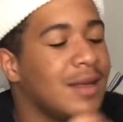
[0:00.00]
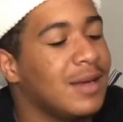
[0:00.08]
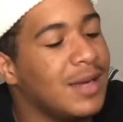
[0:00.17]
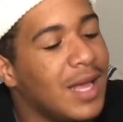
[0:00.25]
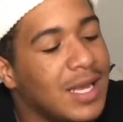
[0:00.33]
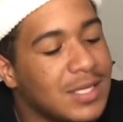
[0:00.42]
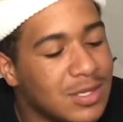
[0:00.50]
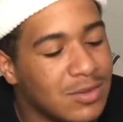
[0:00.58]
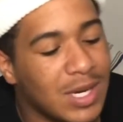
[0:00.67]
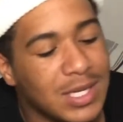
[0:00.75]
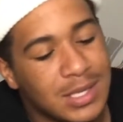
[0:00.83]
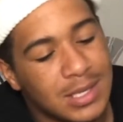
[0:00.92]
Next
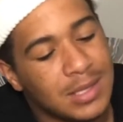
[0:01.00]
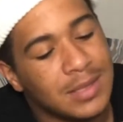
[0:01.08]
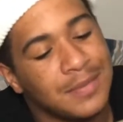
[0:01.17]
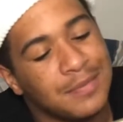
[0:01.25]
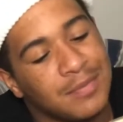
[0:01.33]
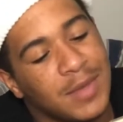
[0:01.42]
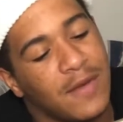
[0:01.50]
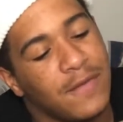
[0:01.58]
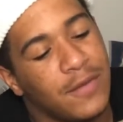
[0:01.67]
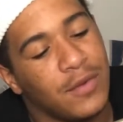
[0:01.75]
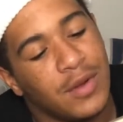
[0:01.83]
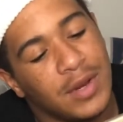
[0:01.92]
question, my
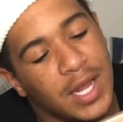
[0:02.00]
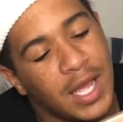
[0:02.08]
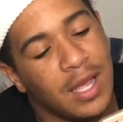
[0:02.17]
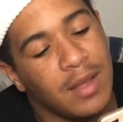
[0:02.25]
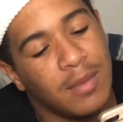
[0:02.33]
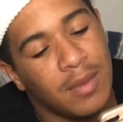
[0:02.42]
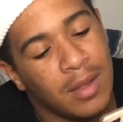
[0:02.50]
full name.